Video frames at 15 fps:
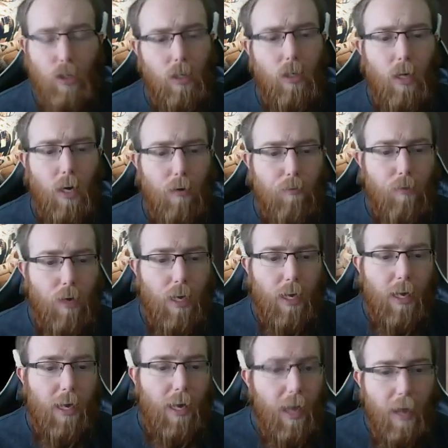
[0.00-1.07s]
good enough.
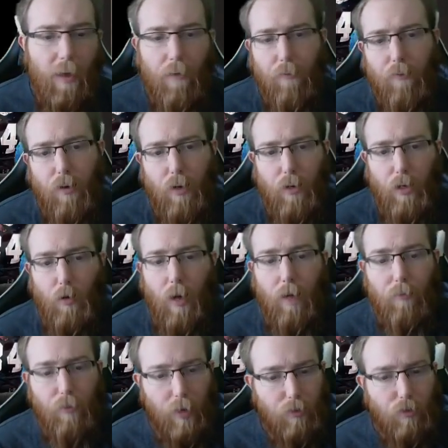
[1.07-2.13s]
If you
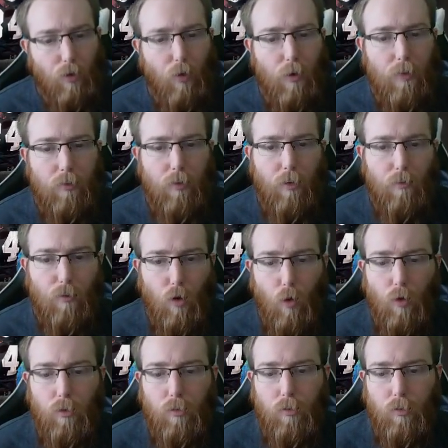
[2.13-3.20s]
have less coins, of
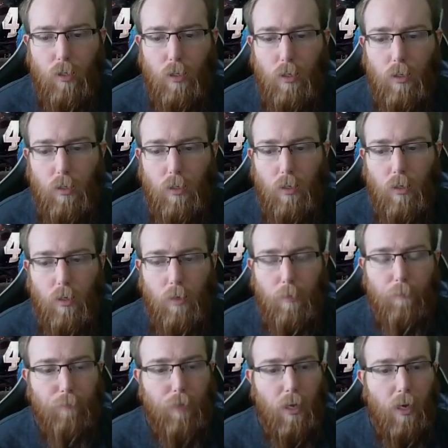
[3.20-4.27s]
course,
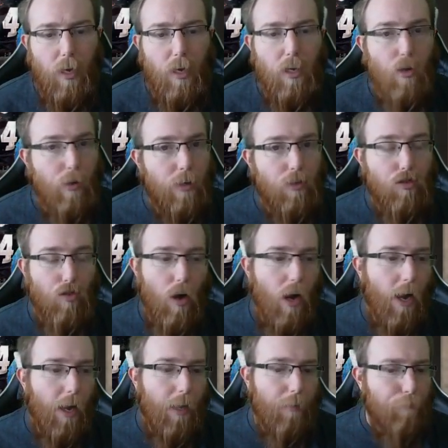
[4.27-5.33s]
you could
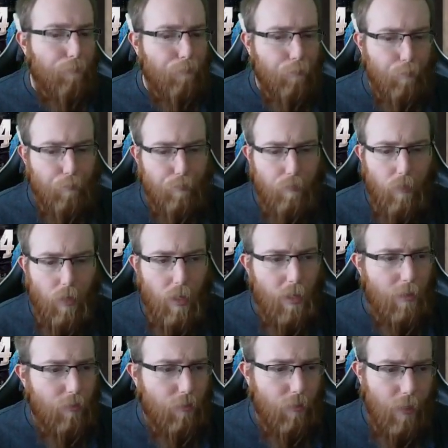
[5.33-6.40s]
try
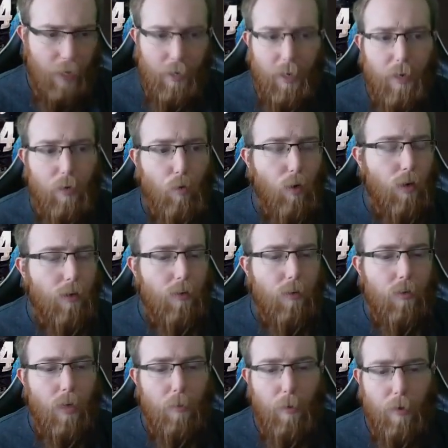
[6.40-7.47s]
991.
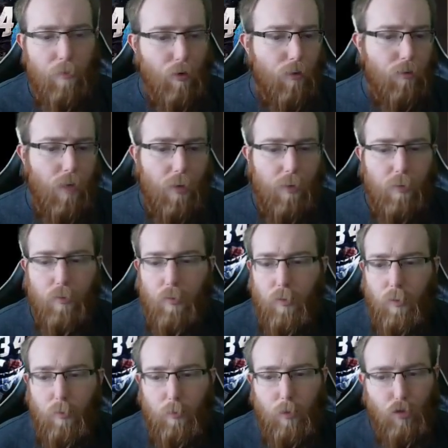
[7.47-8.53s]
I might have already said this.
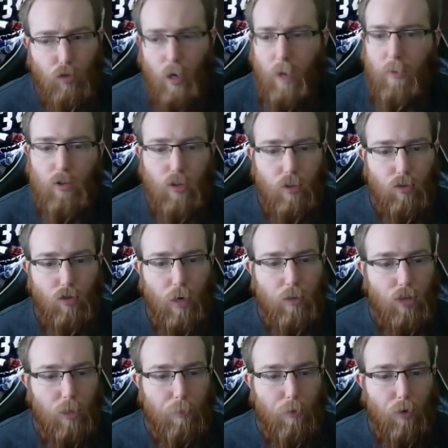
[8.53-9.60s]
Try the ch try
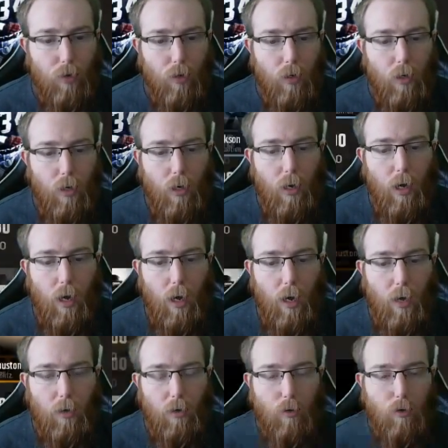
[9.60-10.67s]
cheaper
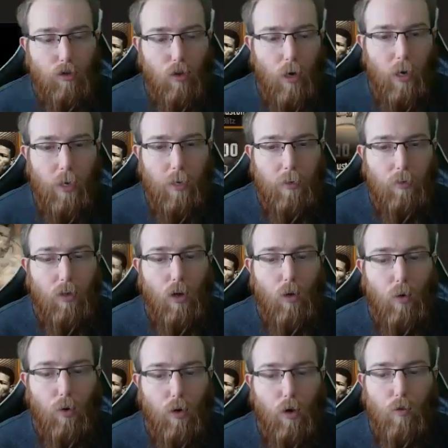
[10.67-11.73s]
uh, or try
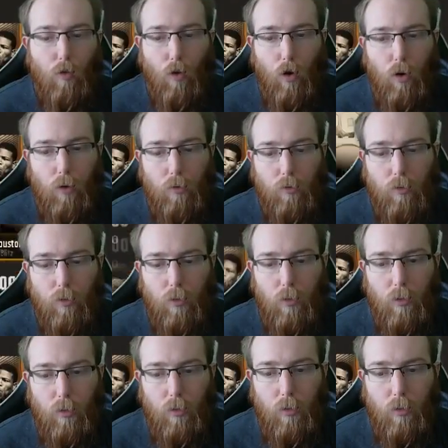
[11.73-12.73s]
lower overalls,